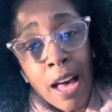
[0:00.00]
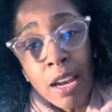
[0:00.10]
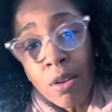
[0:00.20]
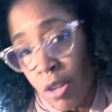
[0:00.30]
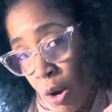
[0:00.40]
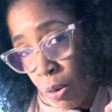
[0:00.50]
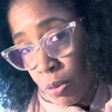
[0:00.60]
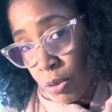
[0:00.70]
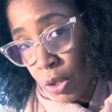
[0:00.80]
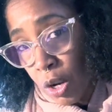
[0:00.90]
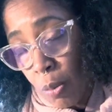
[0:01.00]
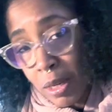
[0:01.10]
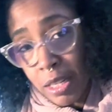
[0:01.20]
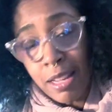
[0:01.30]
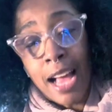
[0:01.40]
I don't know, you know,
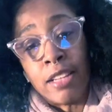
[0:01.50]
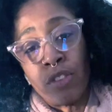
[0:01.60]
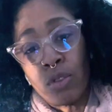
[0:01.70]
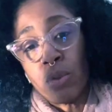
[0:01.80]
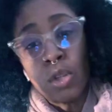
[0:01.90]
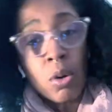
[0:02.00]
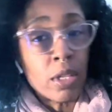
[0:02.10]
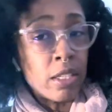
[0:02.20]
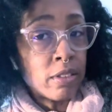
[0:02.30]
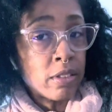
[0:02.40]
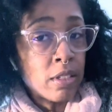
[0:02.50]
because I do notice